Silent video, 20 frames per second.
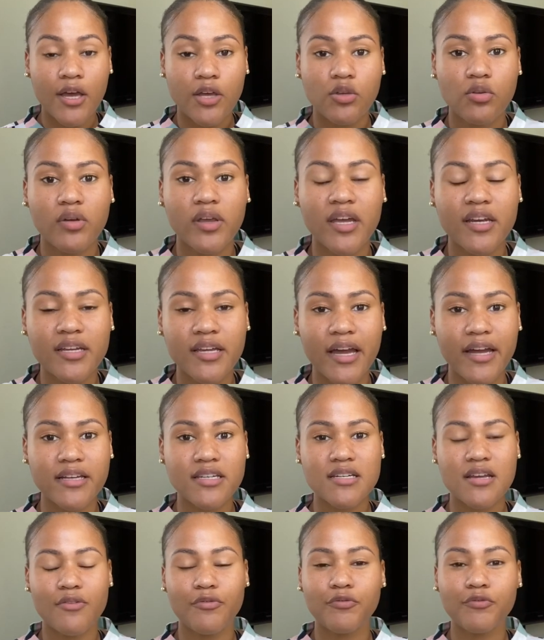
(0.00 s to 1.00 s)
you can get
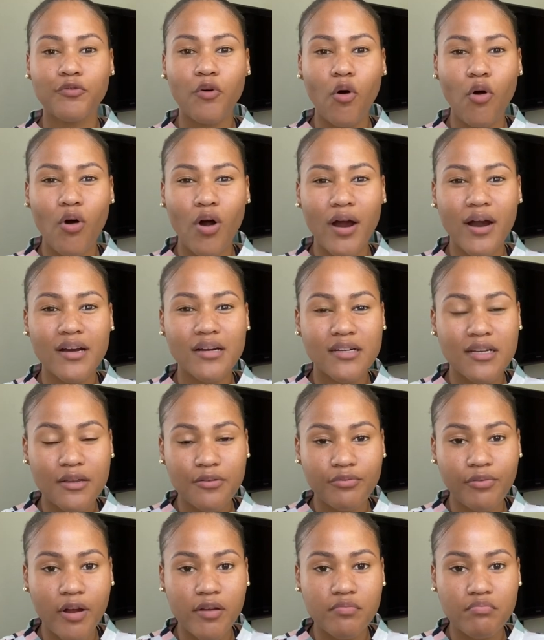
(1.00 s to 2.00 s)
4
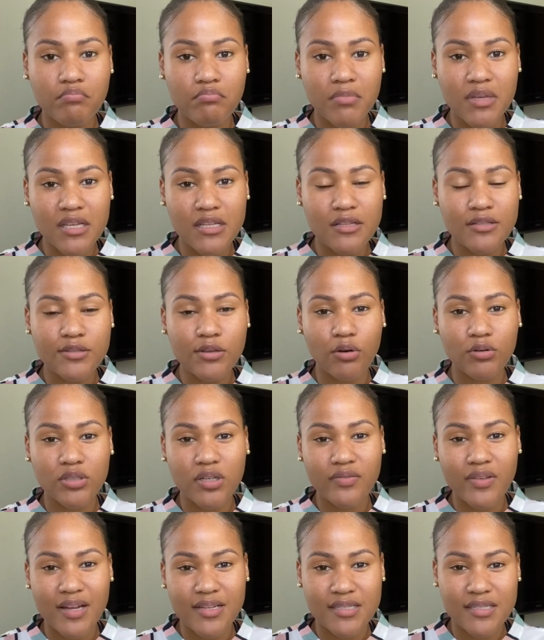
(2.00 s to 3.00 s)
different meals out of
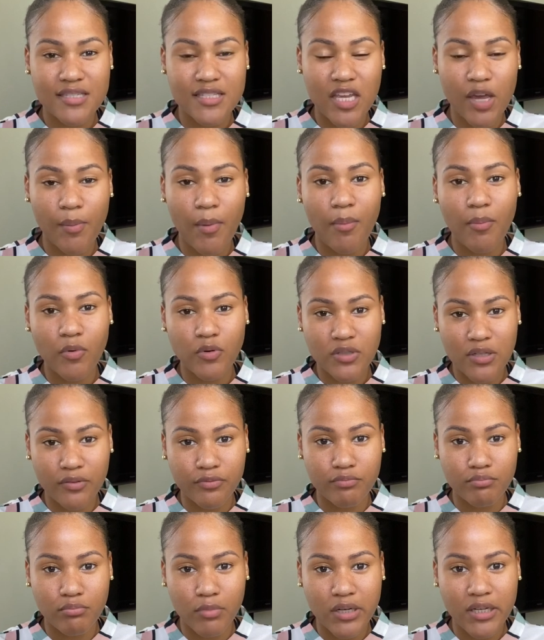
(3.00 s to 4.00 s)
that same amount
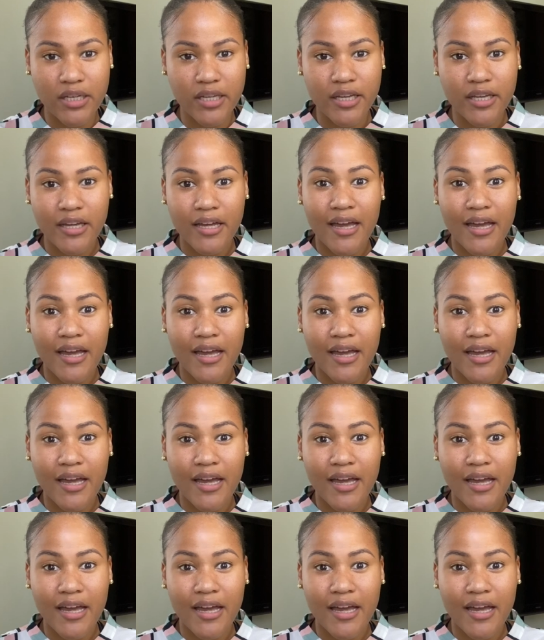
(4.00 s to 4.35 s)
of money.